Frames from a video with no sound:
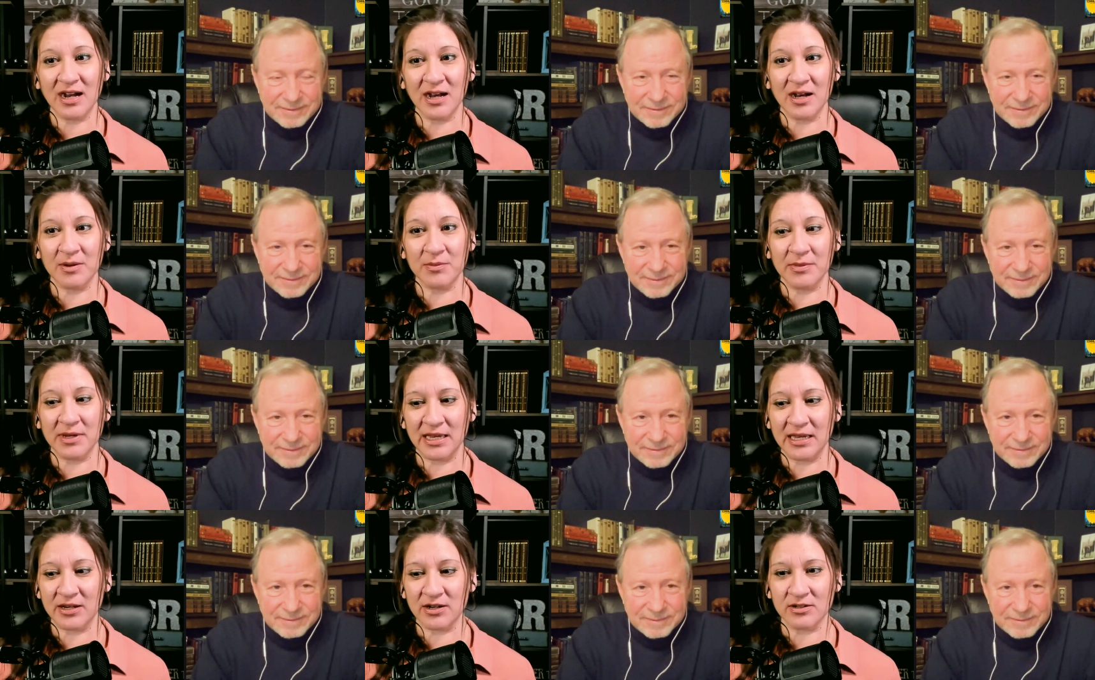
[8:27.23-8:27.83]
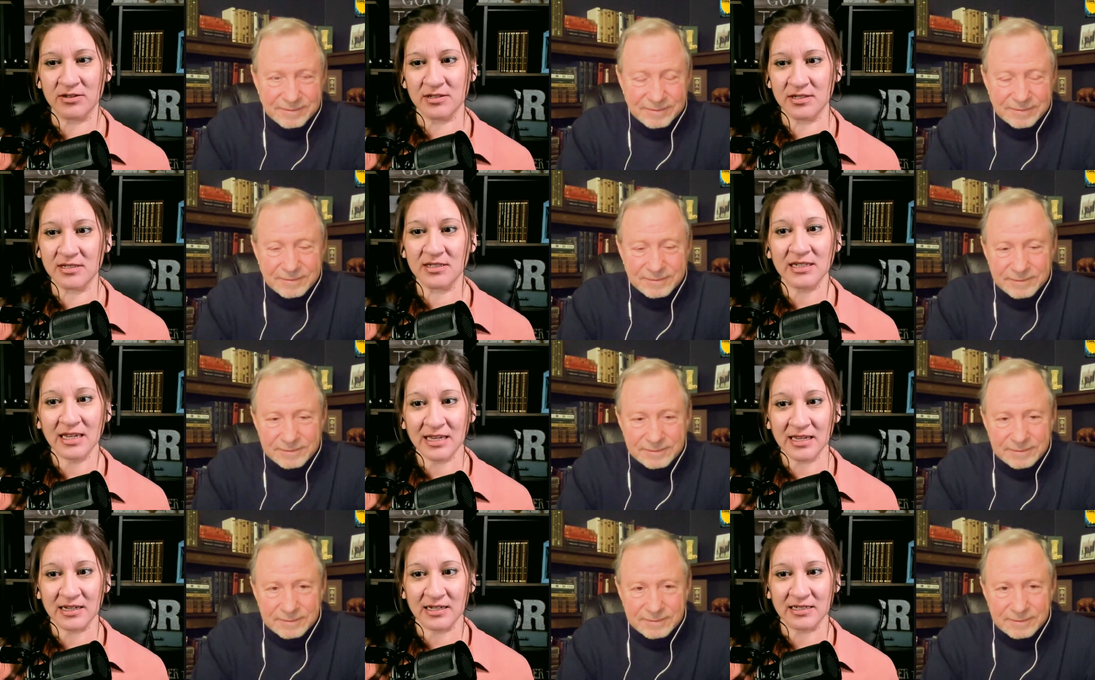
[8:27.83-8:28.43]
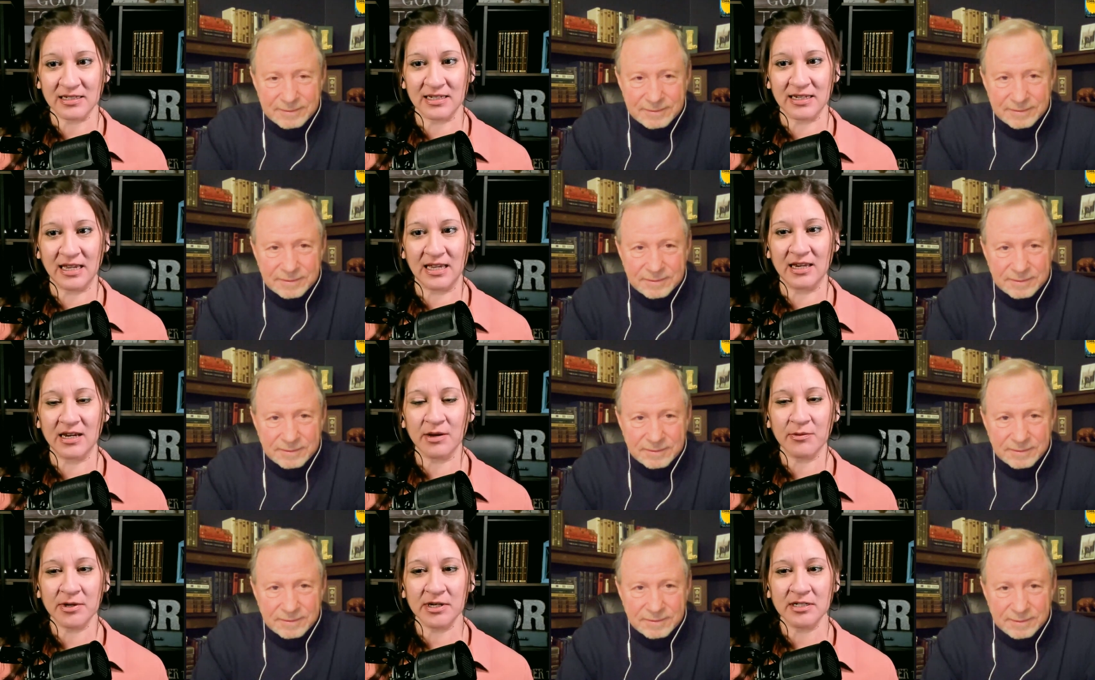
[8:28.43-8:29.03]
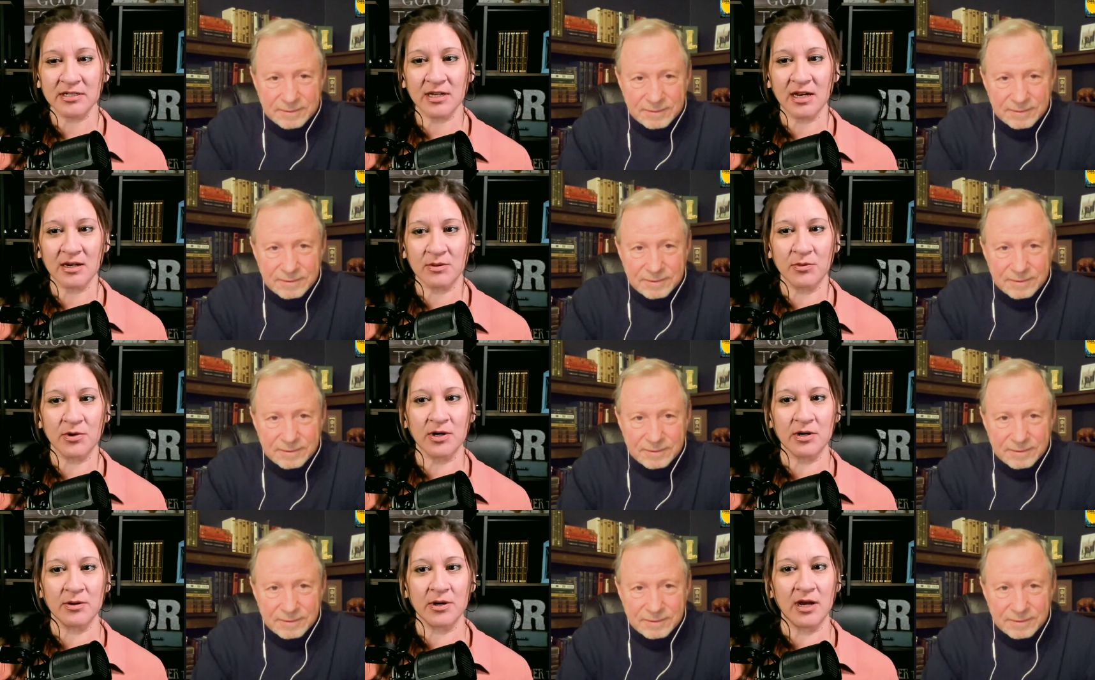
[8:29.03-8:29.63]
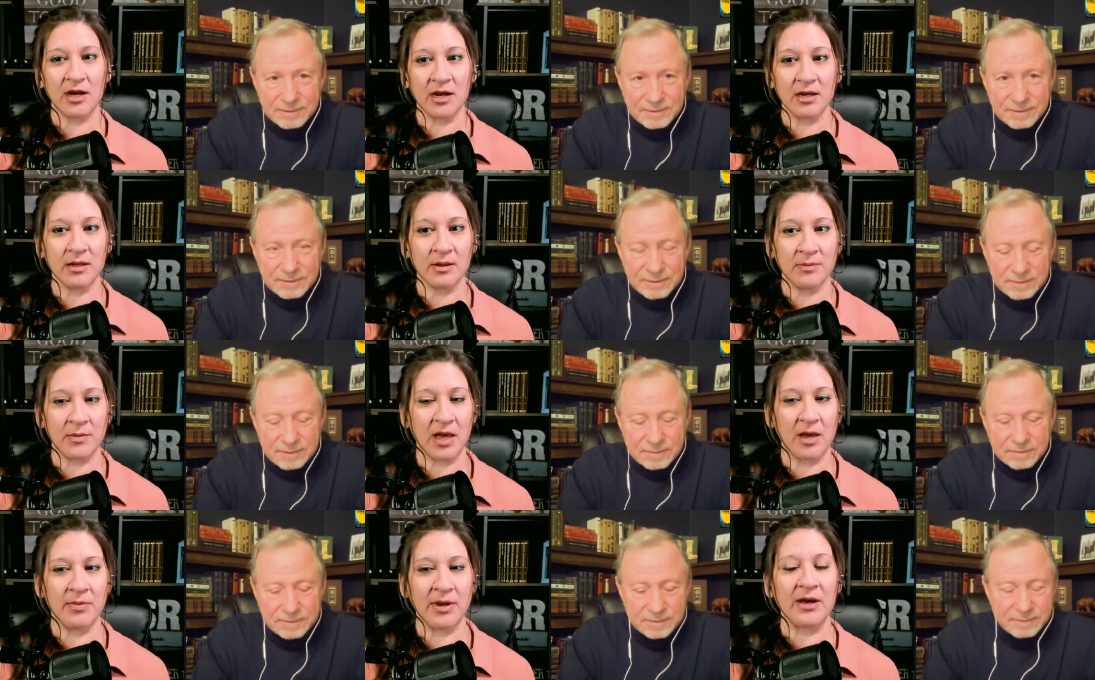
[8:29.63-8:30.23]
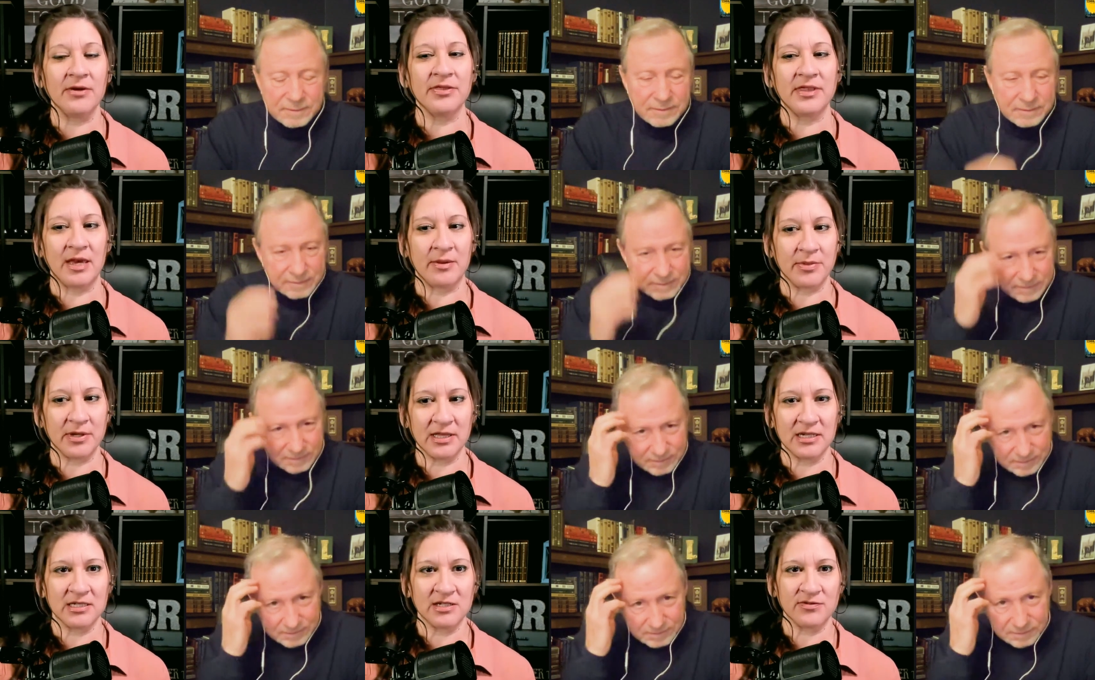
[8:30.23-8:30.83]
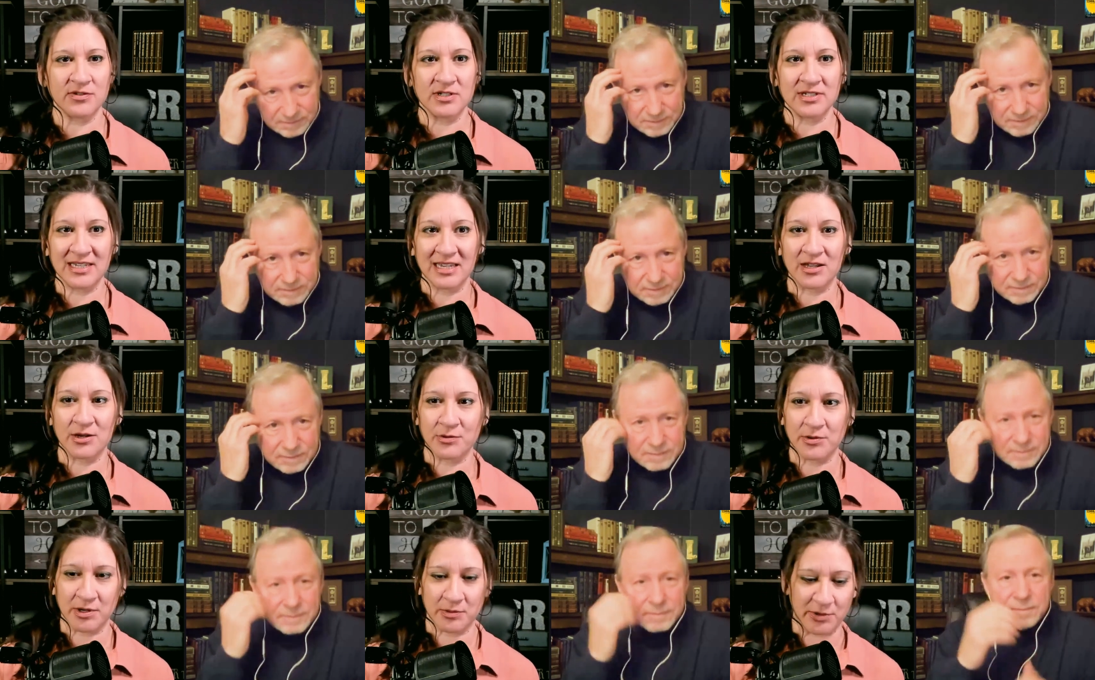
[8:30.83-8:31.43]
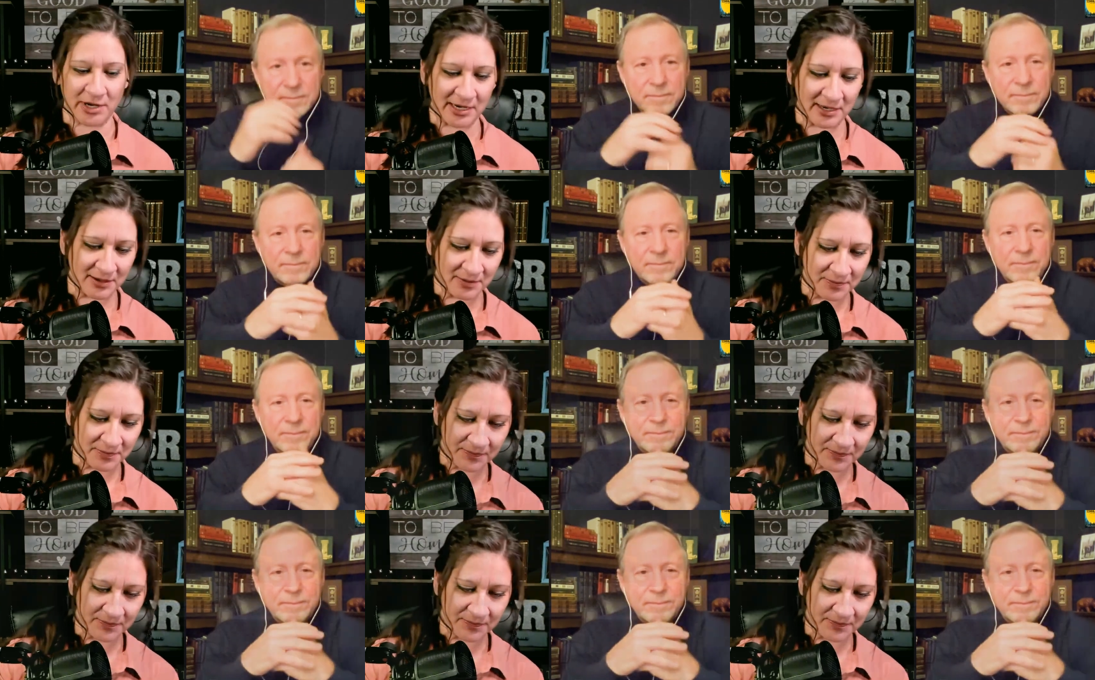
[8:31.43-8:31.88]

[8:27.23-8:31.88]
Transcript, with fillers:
Speaker 1: um, in our society today. And I want to talk more uh, about that, but let's first take a quick break.